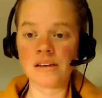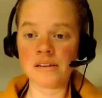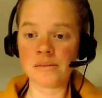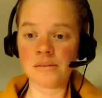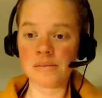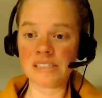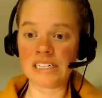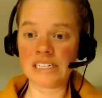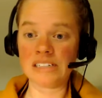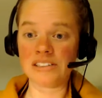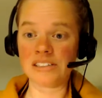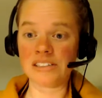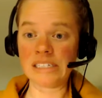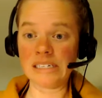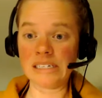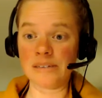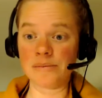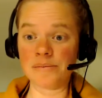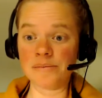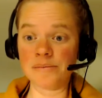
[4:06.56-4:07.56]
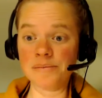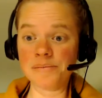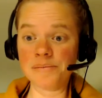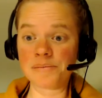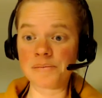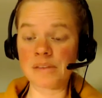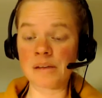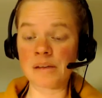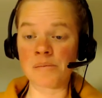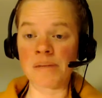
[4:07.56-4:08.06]
potentially
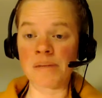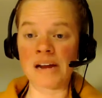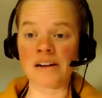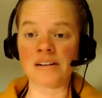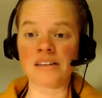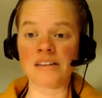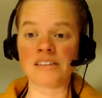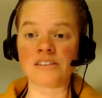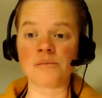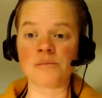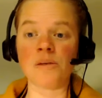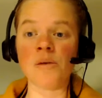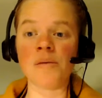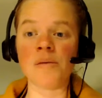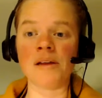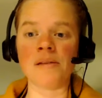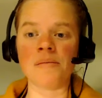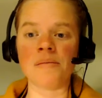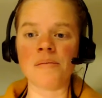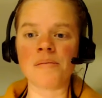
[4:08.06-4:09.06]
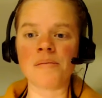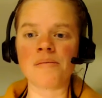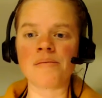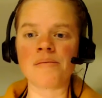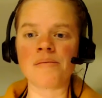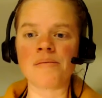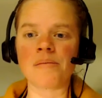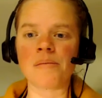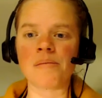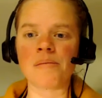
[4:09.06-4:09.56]
perilous moment,
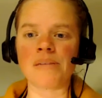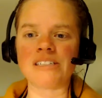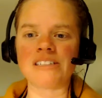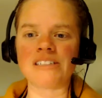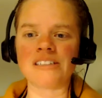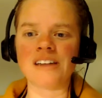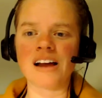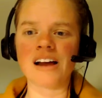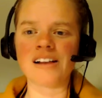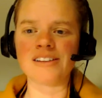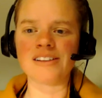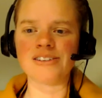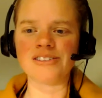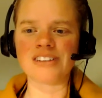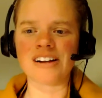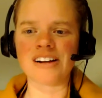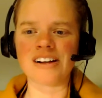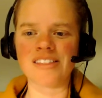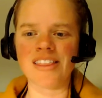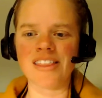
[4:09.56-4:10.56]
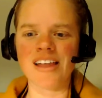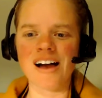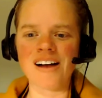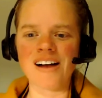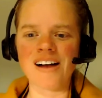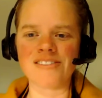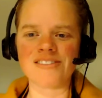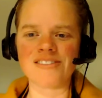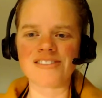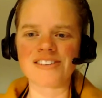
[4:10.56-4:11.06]
but to not lose our
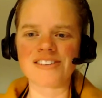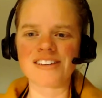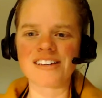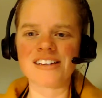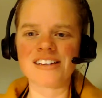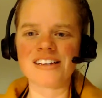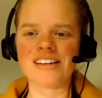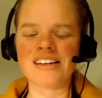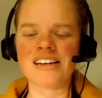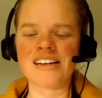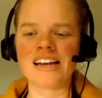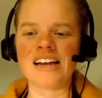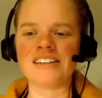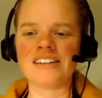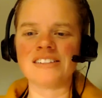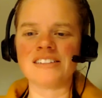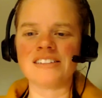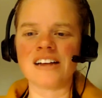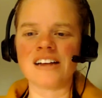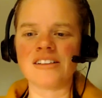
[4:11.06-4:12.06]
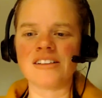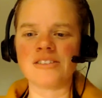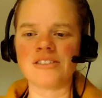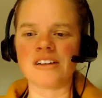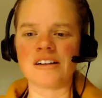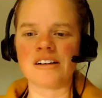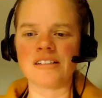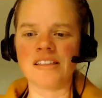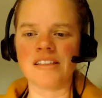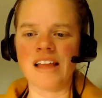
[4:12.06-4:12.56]
love and to not lose
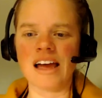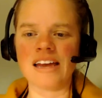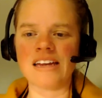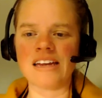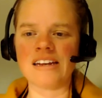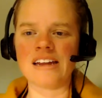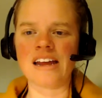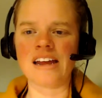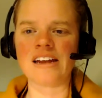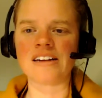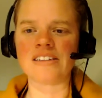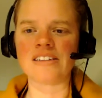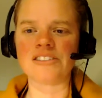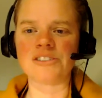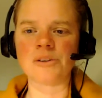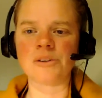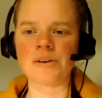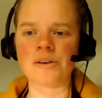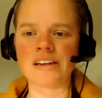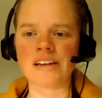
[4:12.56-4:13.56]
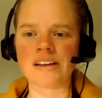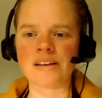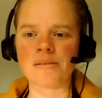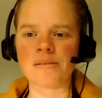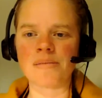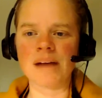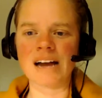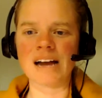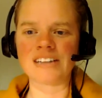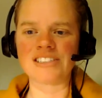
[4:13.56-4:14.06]
our light and our joy and
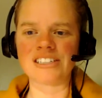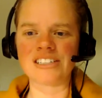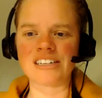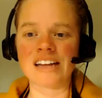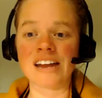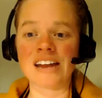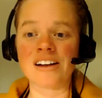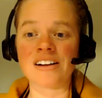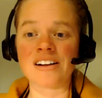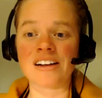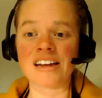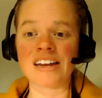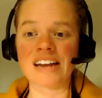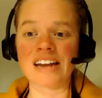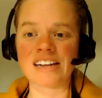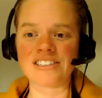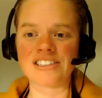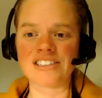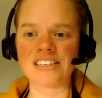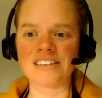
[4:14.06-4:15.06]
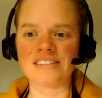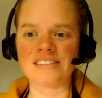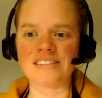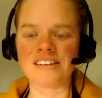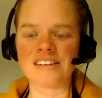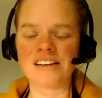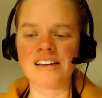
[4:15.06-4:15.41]
compassion and our connection.